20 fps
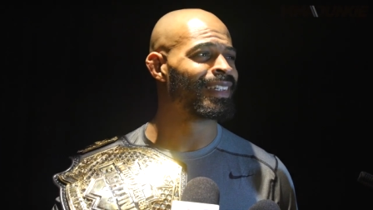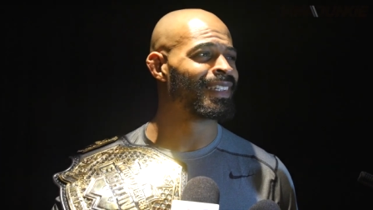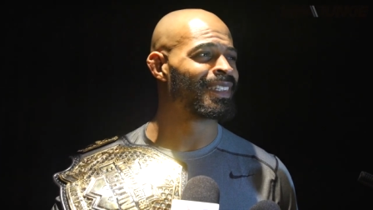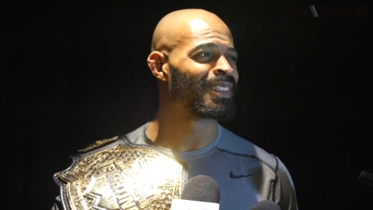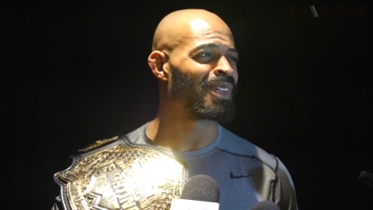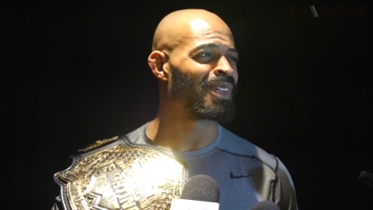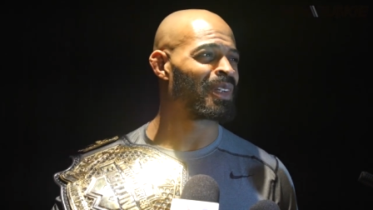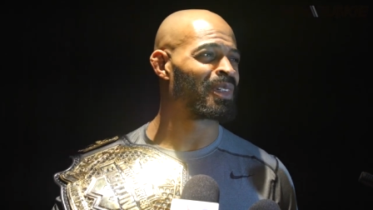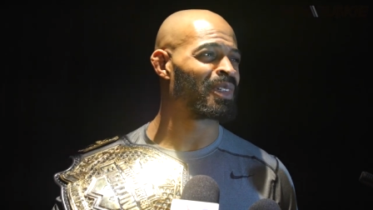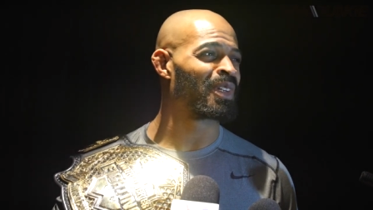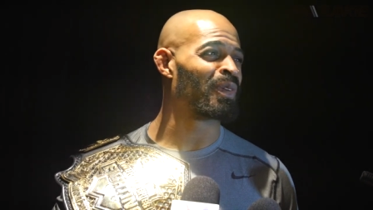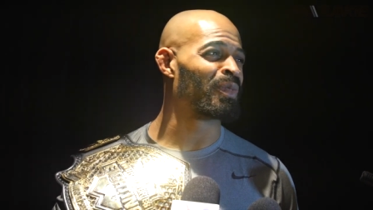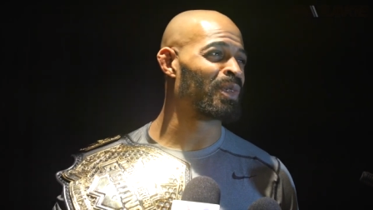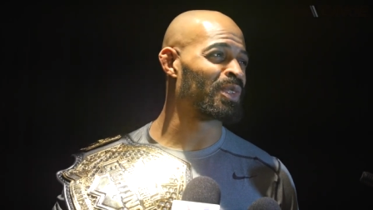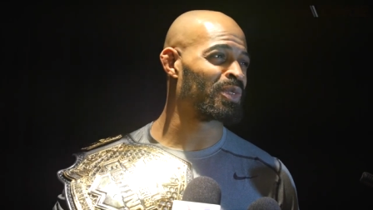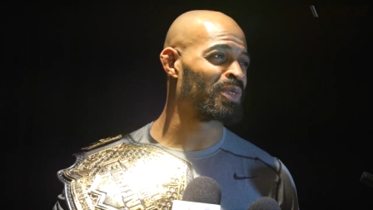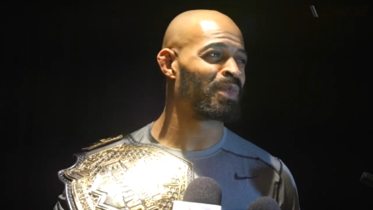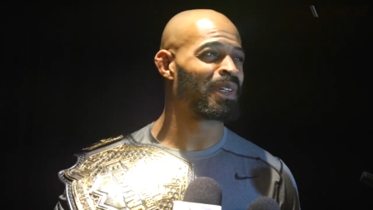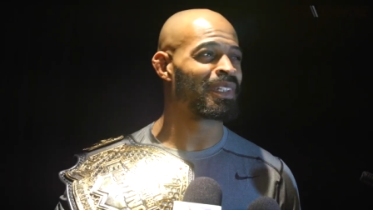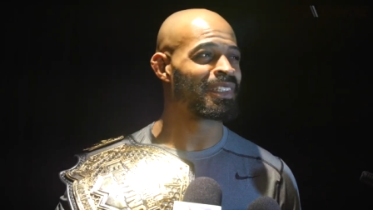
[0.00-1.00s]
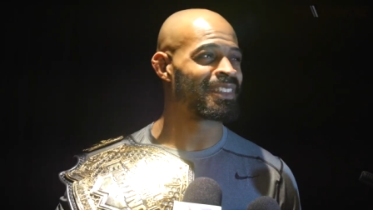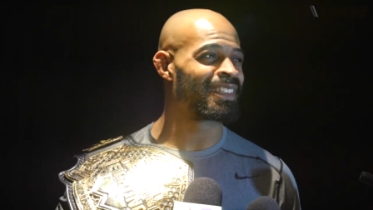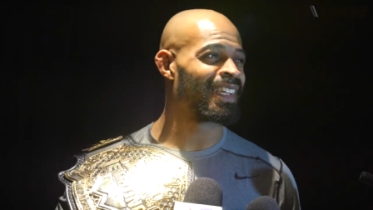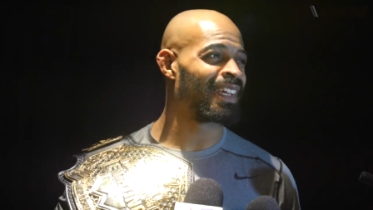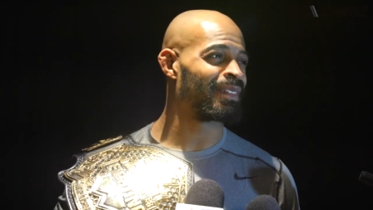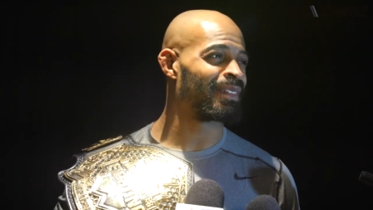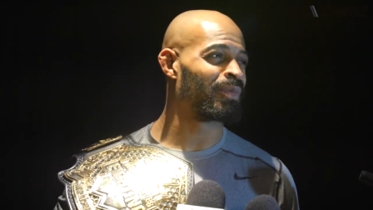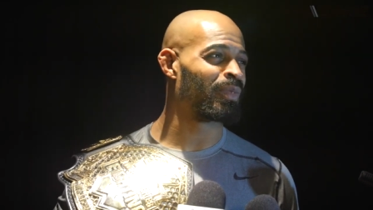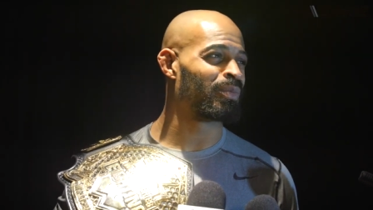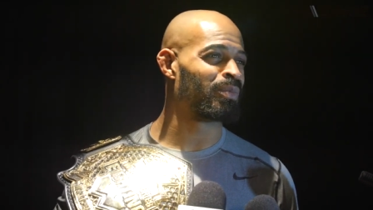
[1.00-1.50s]
So I don't know which one is,
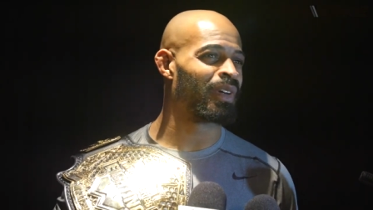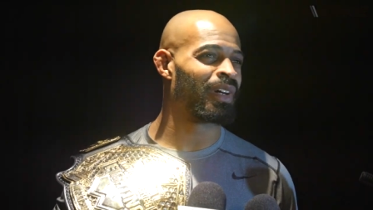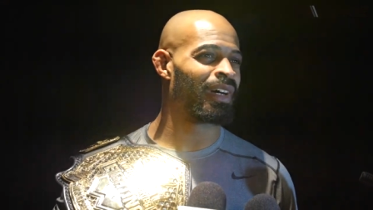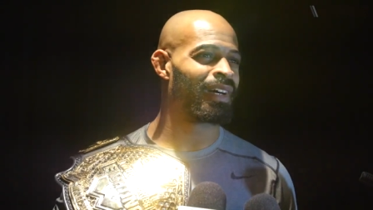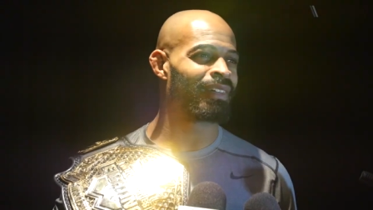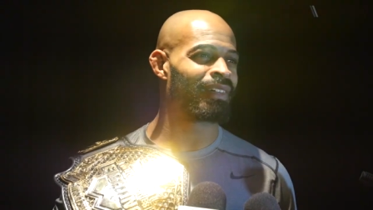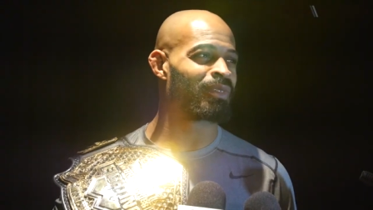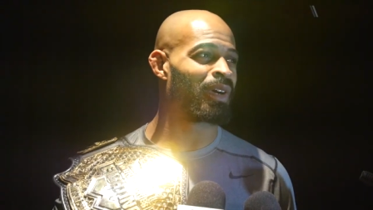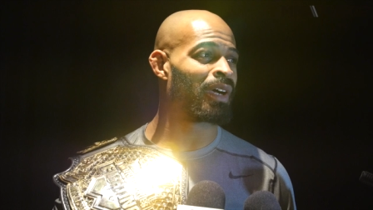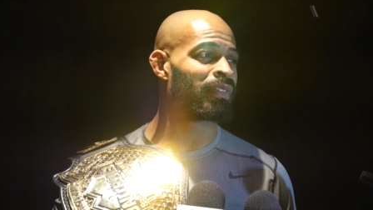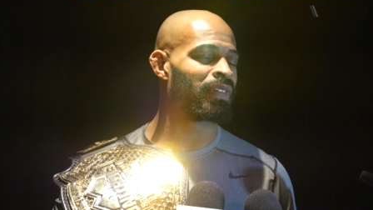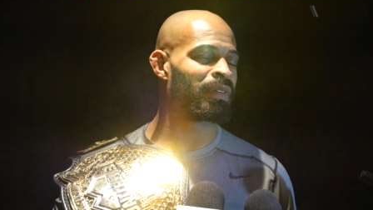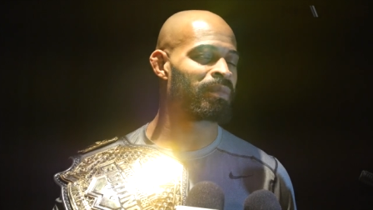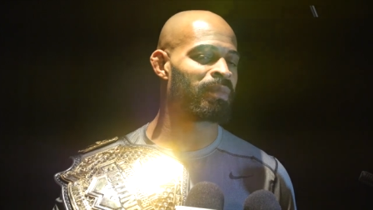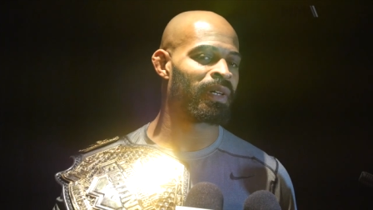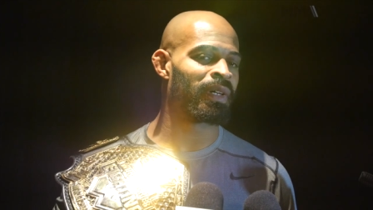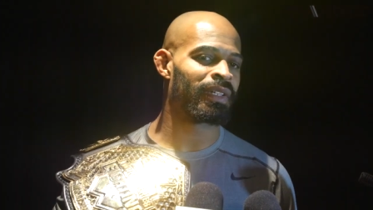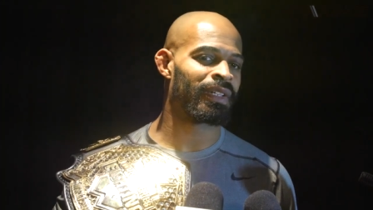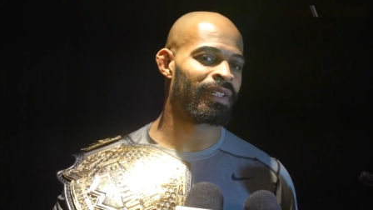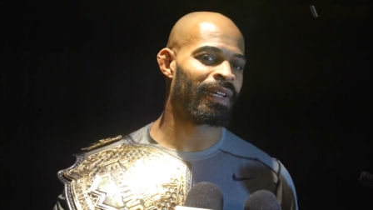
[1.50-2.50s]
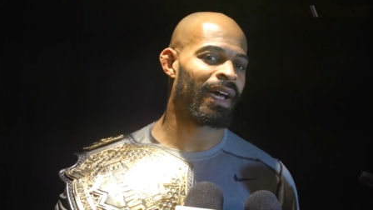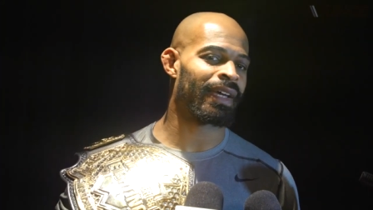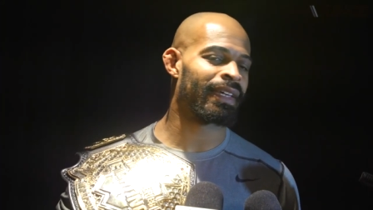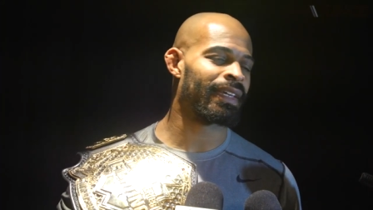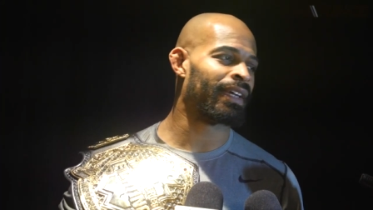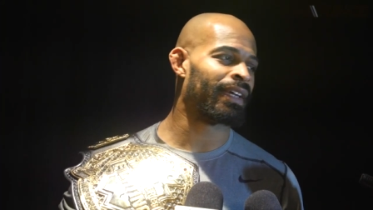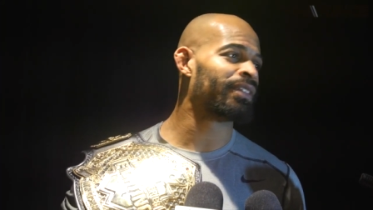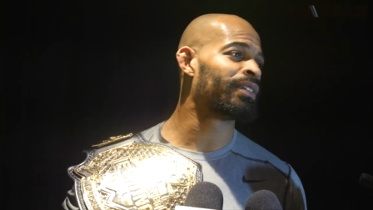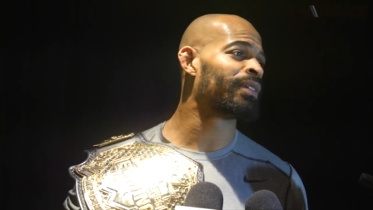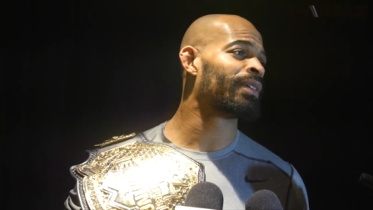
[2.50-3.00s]
like, uh, rougher, but I
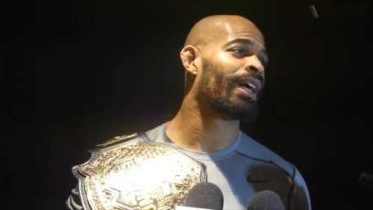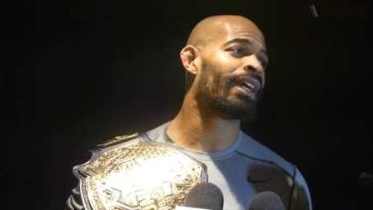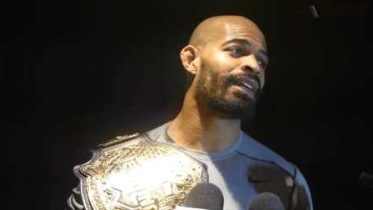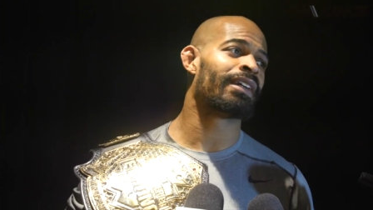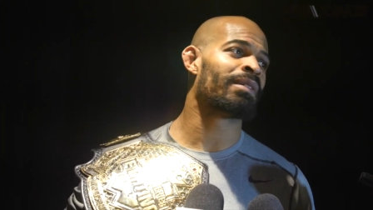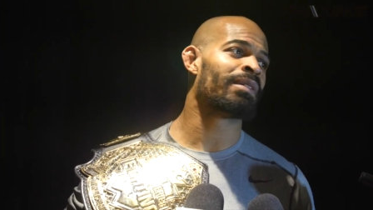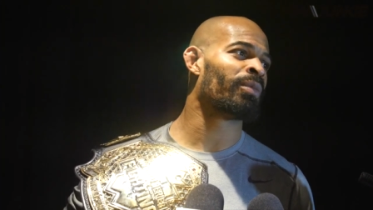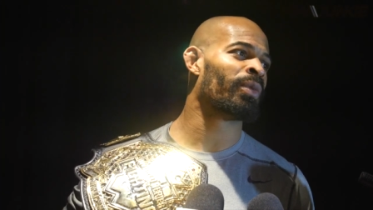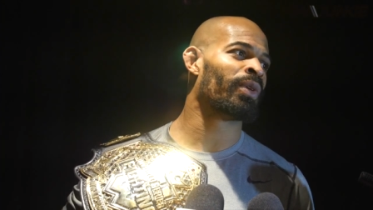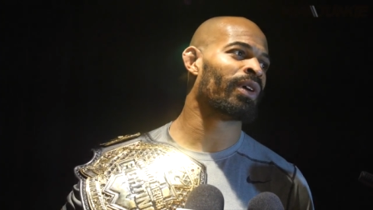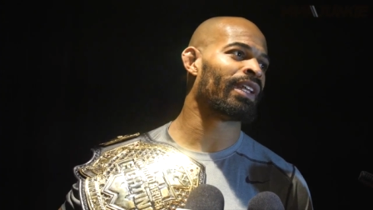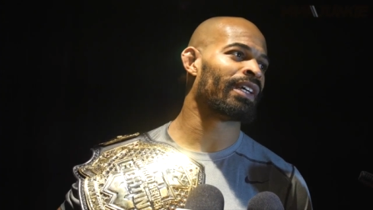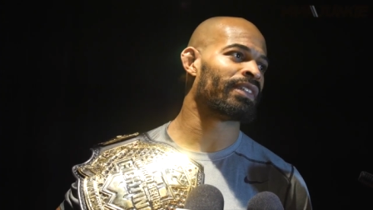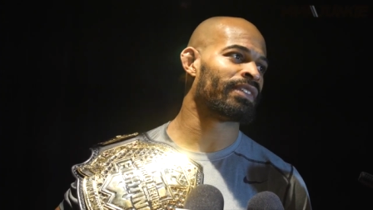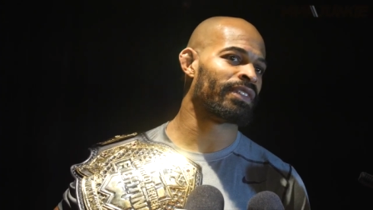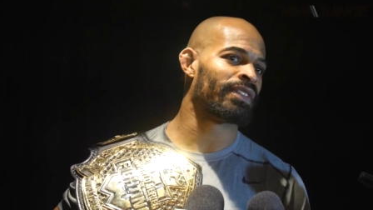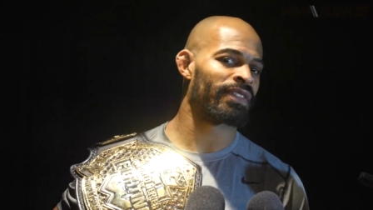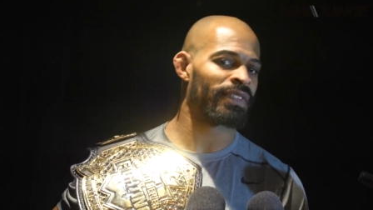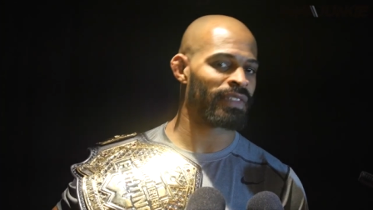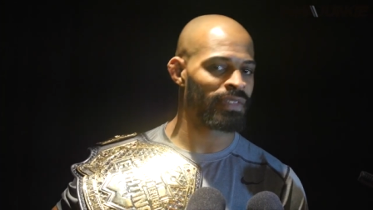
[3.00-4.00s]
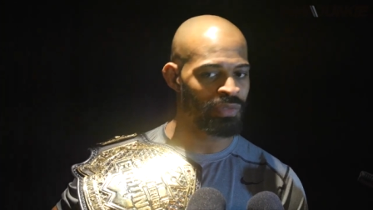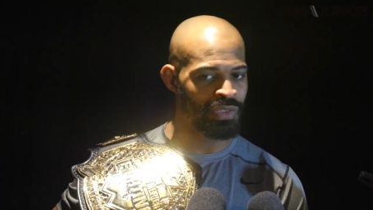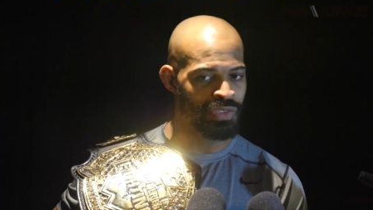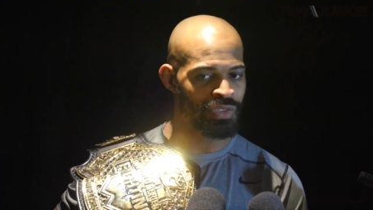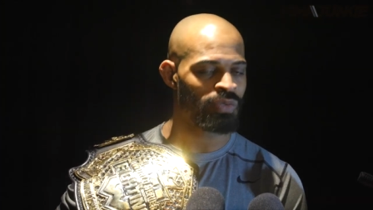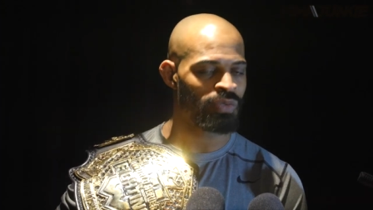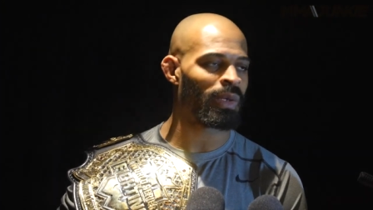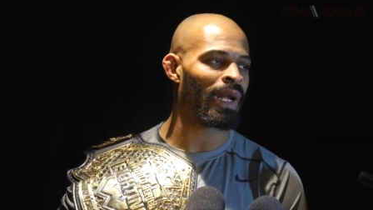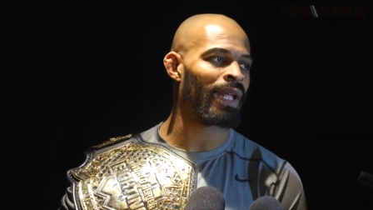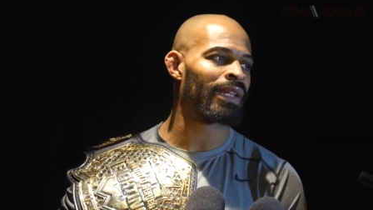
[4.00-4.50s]
can't do that anymore. That, this, is, this
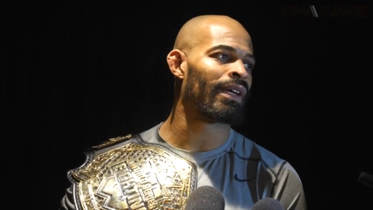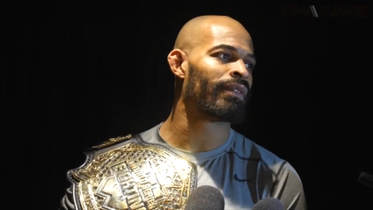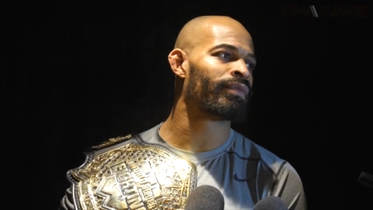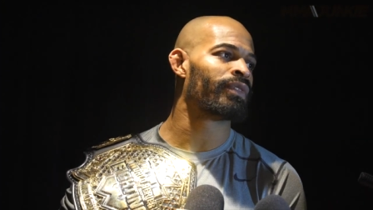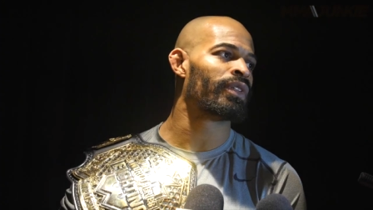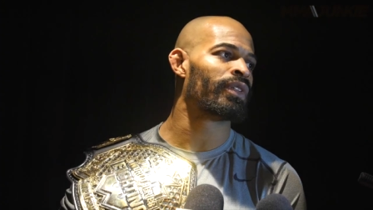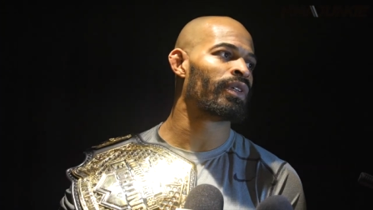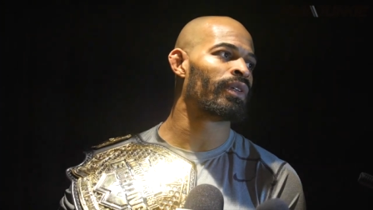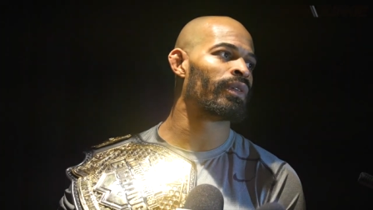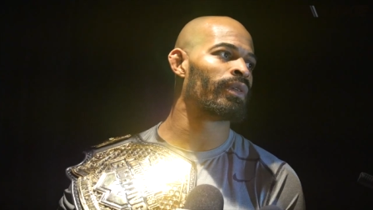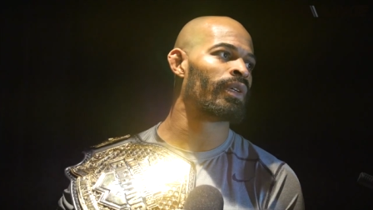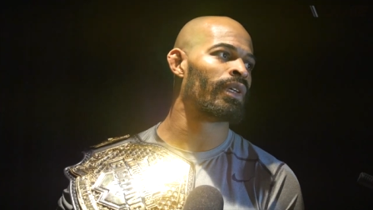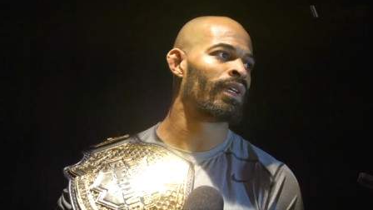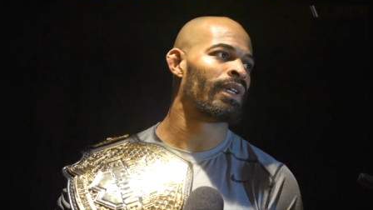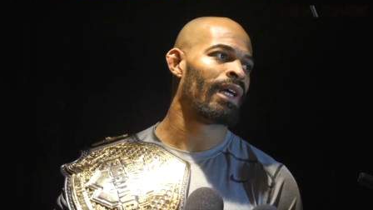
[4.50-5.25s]
is what I love to do.